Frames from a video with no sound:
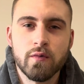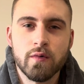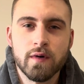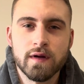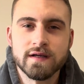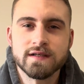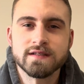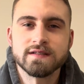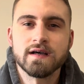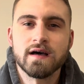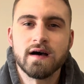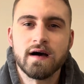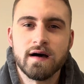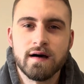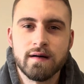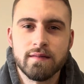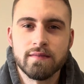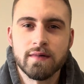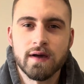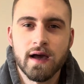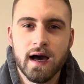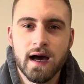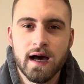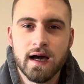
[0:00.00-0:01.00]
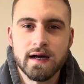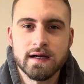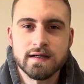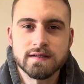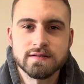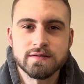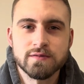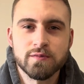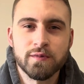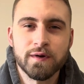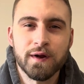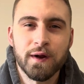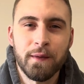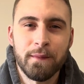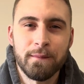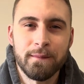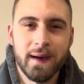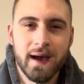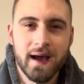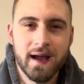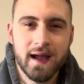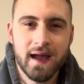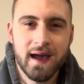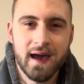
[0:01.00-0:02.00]
What is up, guys? We are
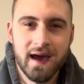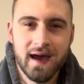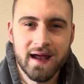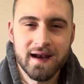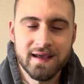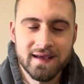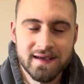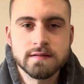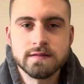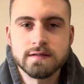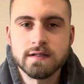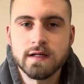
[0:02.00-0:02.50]
back at it.